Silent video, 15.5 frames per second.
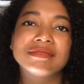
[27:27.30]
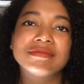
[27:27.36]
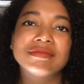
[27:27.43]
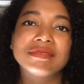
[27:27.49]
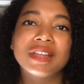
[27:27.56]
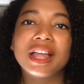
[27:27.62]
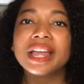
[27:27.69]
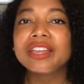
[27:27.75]

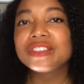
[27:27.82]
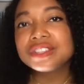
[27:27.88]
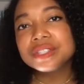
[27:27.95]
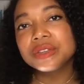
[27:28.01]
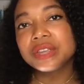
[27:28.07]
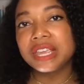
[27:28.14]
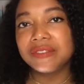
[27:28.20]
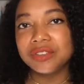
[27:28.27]
I also
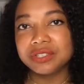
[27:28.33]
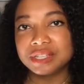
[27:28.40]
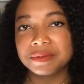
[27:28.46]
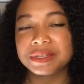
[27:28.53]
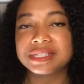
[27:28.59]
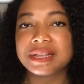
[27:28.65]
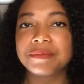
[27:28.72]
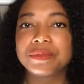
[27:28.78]
gave you some
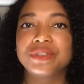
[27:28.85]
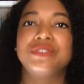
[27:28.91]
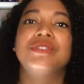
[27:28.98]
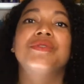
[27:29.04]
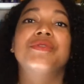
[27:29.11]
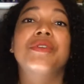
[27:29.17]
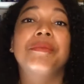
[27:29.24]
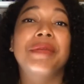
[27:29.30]
examples
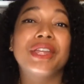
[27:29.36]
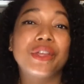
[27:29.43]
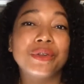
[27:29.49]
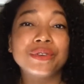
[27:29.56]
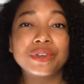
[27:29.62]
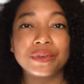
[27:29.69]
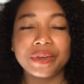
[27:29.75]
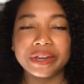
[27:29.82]
from my own
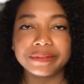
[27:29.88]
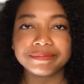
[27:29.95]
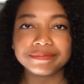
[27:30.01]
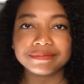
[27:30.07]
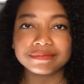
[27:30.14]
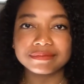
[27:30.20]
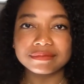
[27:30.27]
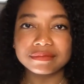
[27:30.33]
career.
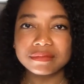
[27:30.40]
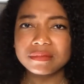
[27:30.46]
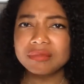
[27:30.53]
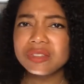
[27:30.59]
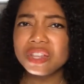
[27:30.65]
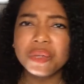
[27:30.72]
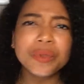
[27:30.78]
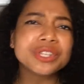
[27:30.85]

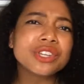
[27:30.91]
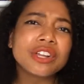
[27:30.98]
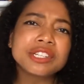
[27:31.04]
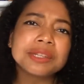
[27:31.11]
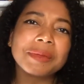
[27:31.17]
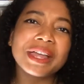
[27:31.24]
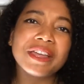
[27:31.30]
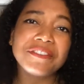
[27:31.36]
We talked about
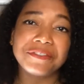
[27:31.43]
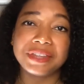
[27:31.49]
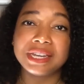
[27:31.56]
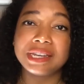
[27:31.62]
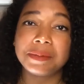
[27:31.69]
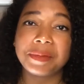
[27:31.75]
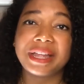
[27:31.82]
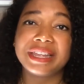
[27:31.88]
affinity
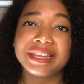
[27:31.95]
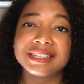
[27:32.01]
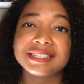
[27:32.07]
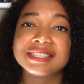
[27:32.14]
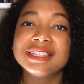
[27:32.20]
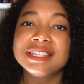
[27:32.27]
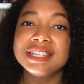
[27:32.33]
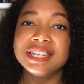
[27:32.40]
bias
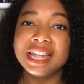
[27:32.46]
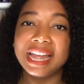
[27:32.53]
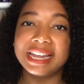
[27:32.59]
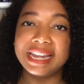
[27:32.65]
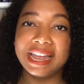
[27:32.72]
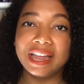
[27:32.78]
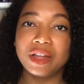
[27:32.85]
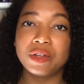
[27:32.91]
and
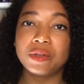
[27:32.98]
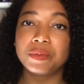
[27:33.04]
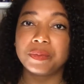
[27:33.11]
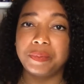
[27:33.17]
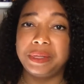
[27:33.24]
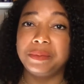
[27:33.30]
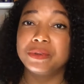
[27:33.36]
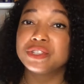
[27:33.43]
how
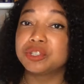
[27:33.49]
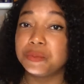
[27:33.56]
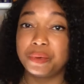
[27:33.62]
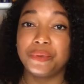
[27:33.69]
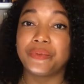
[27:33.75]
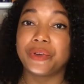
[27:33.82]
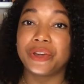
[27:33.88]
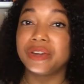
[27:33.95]
people just
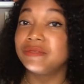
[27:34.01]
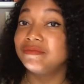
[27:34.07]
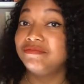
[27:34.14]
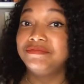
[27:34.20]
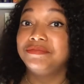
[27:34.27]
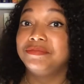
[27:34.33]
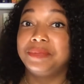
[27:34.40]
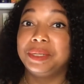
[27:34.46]
prefer
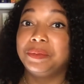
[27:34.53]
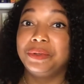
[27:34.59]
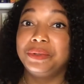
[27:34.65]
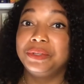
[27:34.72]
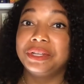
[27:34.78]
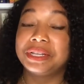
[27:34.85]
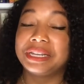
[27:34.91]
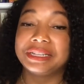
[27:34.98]
people who look
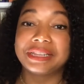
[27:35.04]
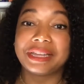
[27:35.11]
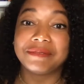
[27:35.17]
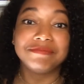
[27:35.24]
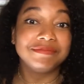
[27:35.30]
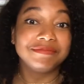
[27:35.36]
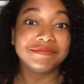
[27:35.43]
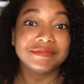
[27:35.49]
like them.
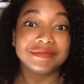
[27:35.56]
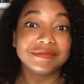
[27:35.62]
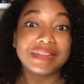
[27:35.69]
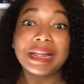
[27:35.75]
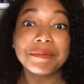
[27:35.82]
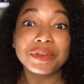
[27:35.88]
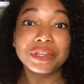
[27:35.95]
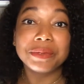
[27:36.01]
I'm
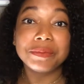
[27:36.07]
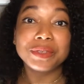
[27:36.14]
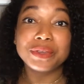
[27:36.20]
not immune to